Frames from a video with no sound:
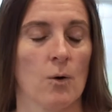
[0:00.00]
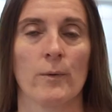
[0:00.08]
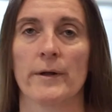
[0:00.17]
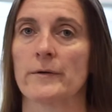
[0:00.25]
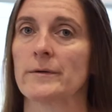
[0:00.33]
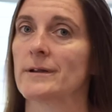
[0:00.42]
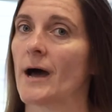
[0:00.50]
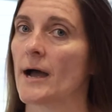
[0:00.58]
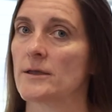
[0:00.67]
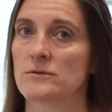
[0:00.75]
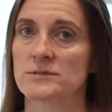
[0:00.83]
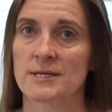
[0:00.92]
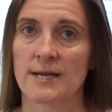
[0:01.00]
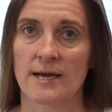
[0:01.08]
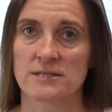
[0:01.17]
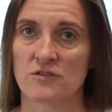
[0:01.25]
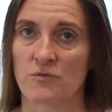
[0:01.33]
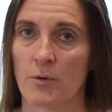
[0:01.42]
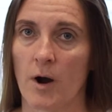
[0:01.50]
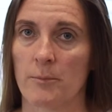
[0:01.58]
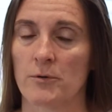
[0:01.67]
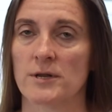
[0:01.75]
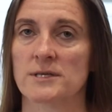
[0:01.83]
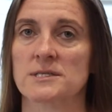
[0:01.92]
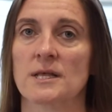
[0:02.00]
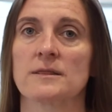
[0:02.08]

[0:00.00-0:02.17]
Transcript: We are not using active properties.